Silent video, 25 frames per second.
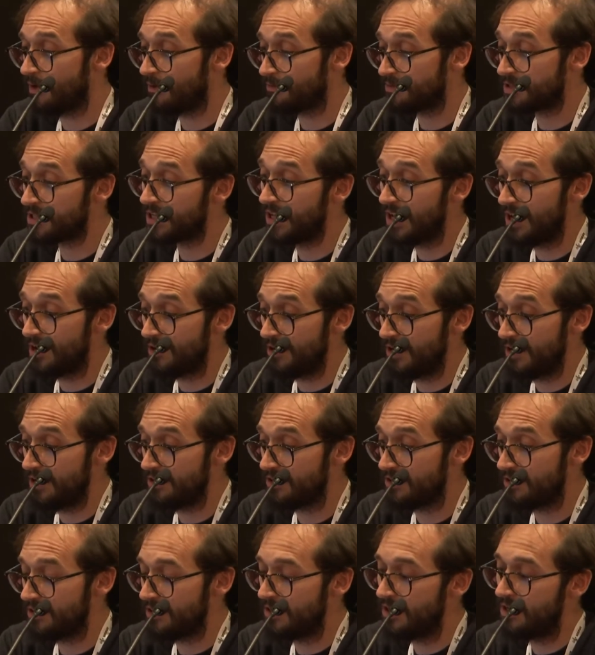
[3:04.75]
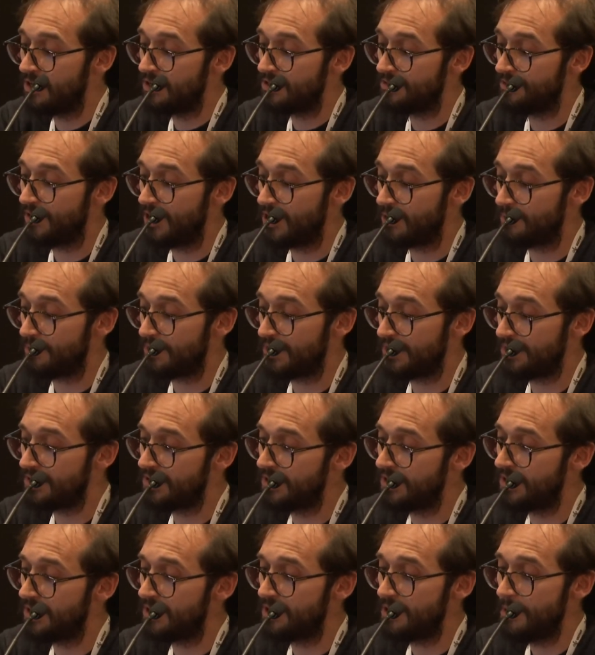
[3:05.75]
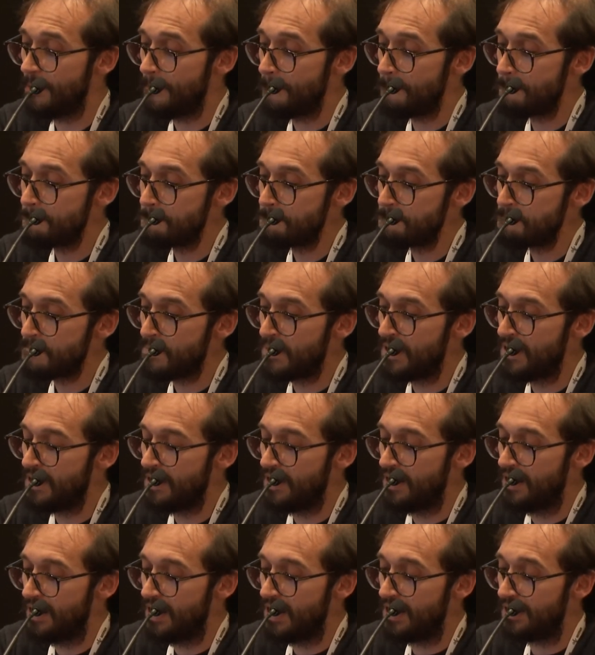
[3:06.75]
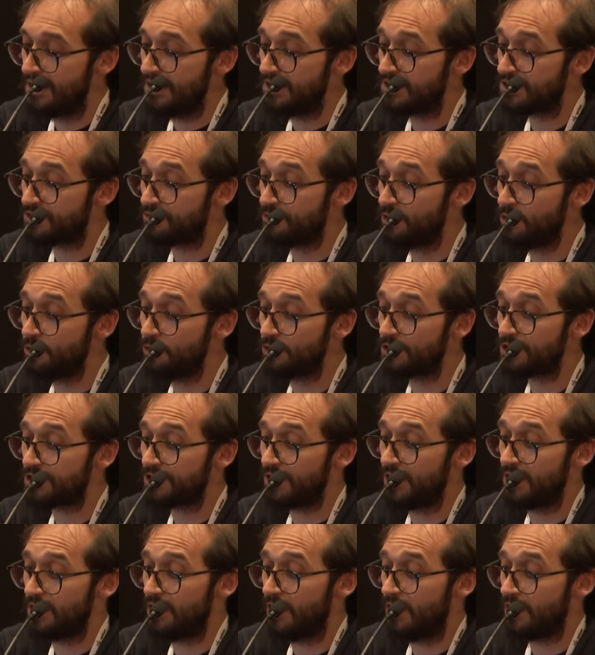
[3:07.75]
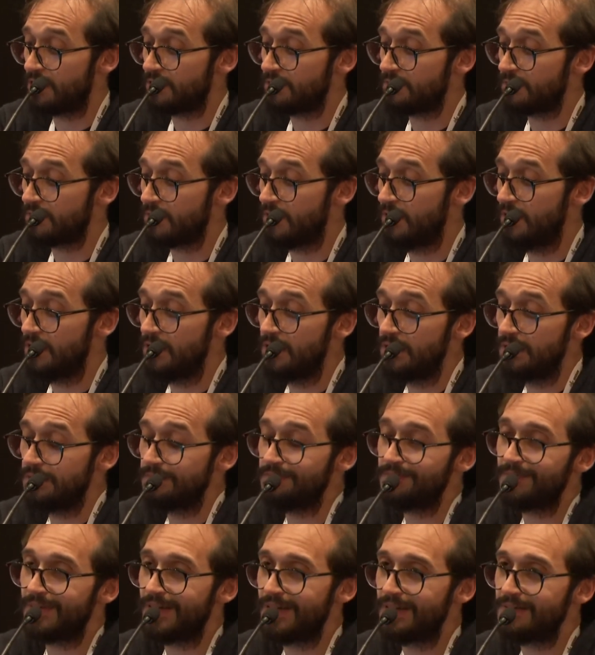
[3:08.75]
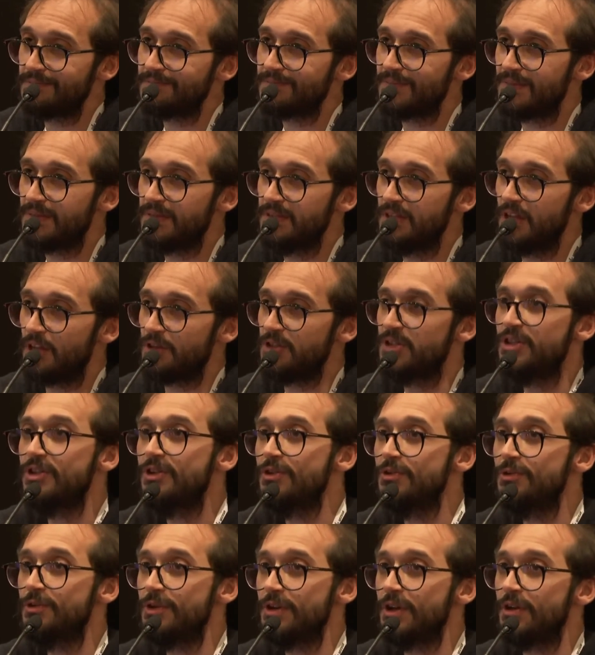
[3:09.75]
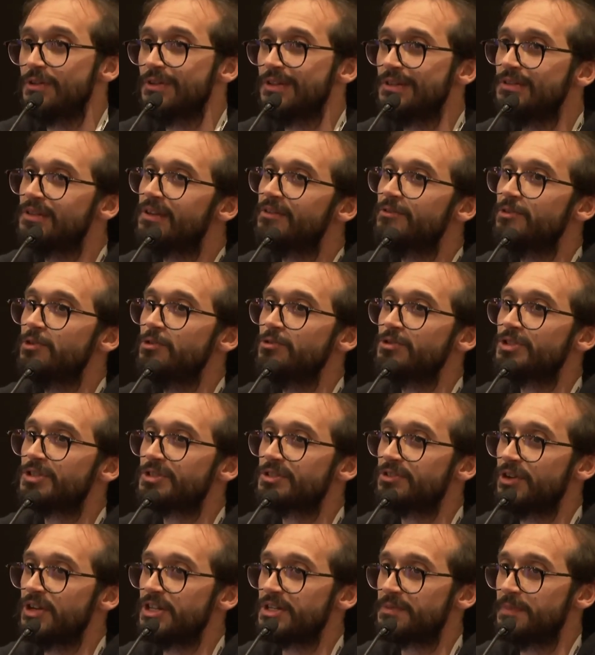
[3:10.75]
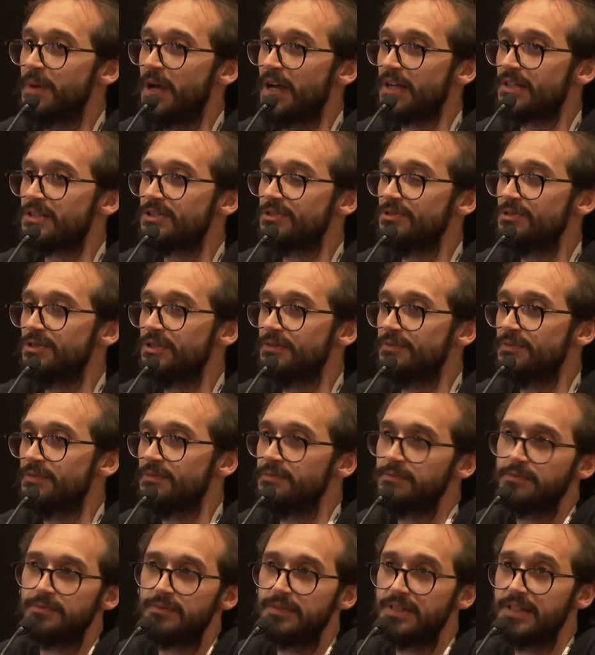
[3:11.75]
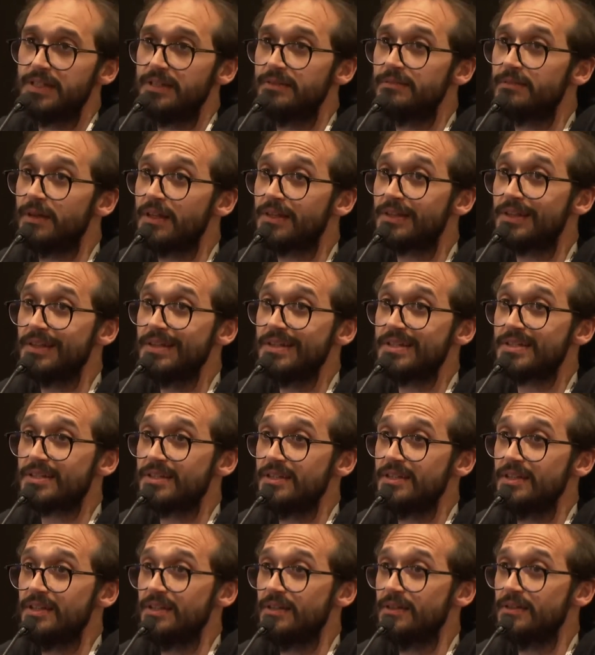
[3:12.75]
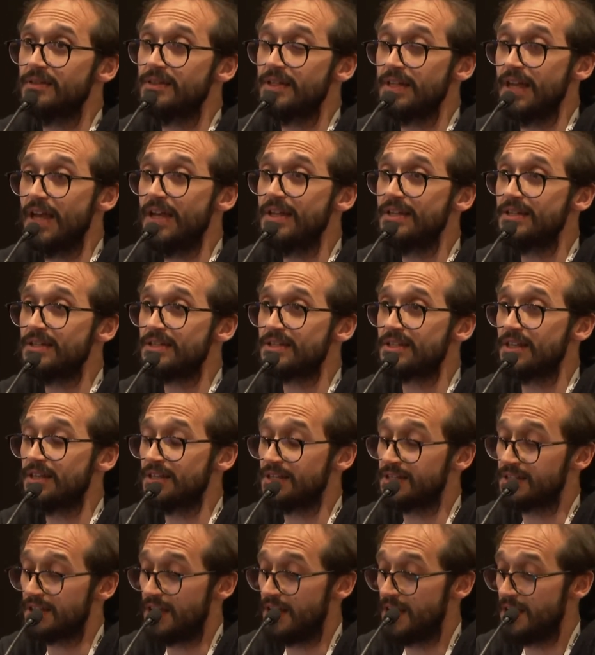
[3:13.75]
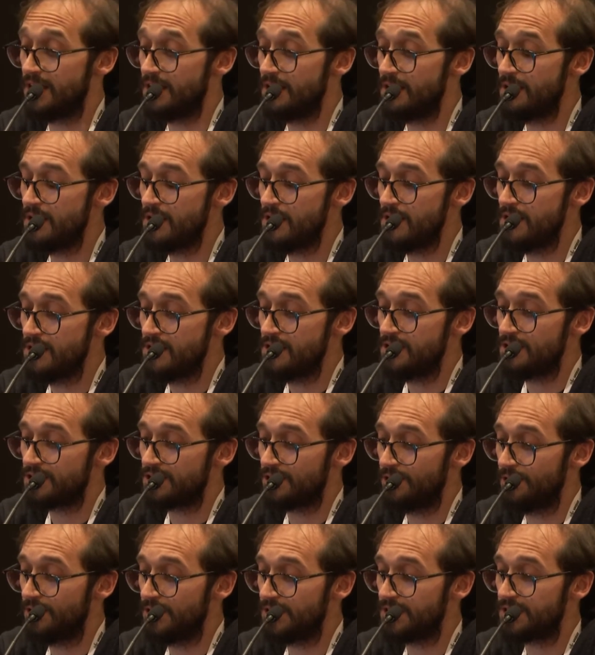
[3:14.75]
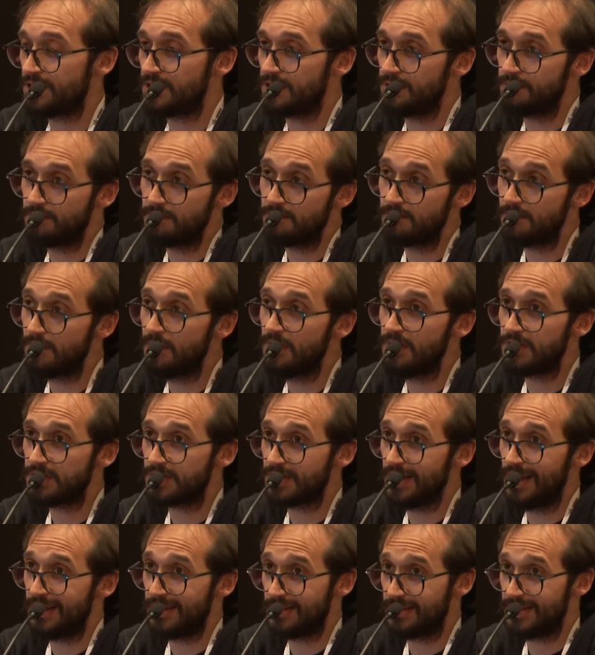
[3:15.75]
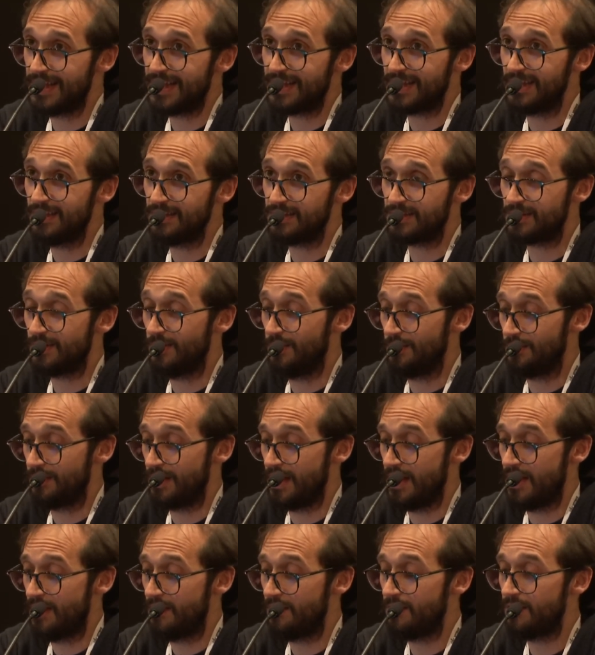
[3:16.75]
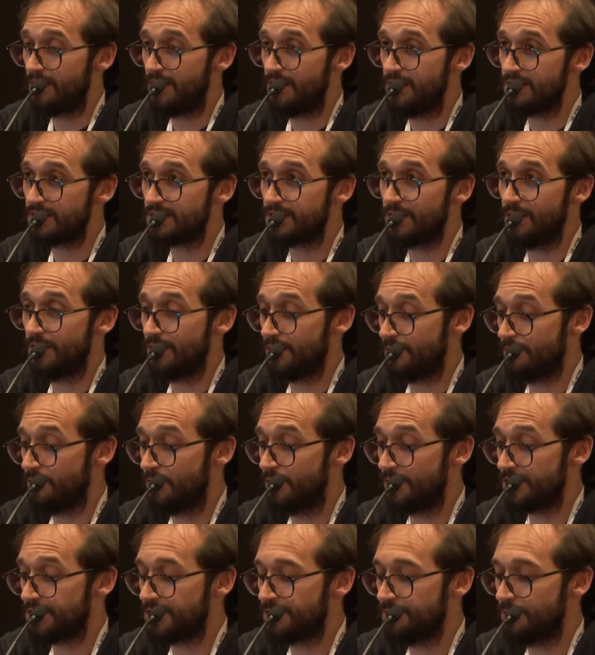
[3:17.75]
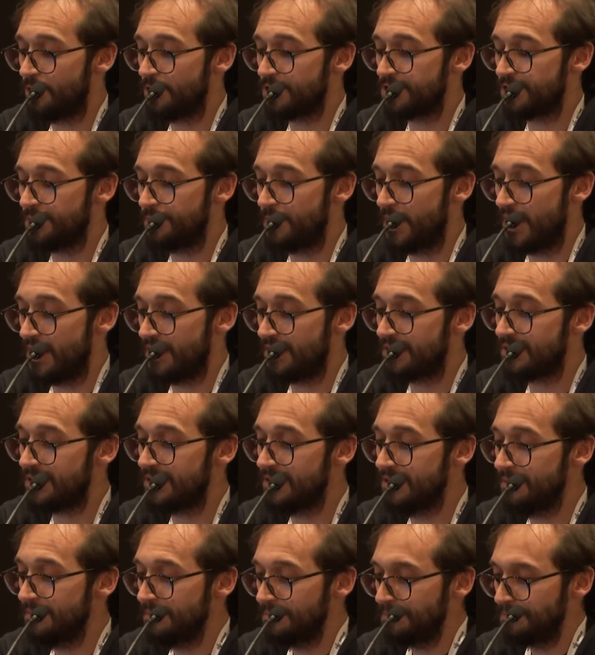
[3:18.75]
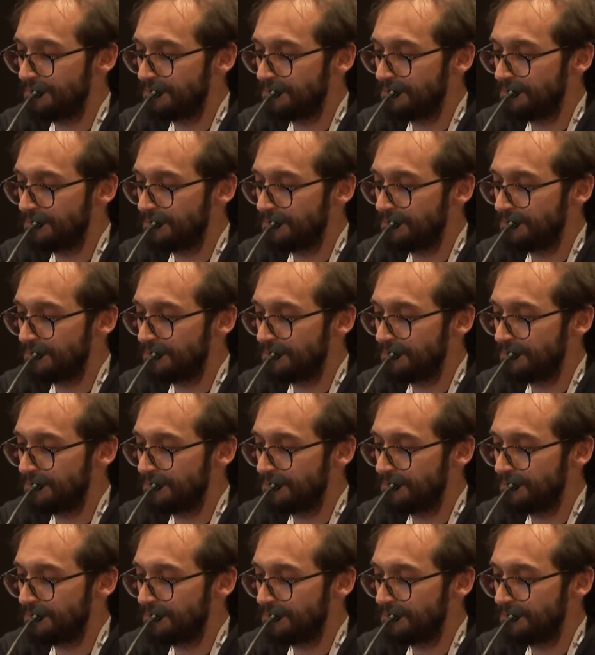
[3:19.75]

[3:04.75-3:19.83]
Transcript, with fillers: of scary uh, development there and its roots are not uh, not new. You know, the, the, roots trace back to the, the at least the the 80s, they say. So it's it's like decades old now, and it's going worse and worse apparently.